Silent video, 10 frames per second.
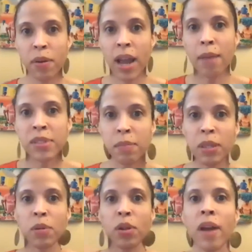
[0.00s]
Perhaps the
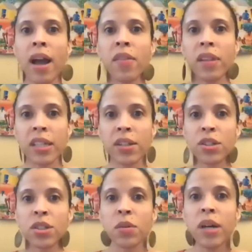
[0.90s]
people around the leader do.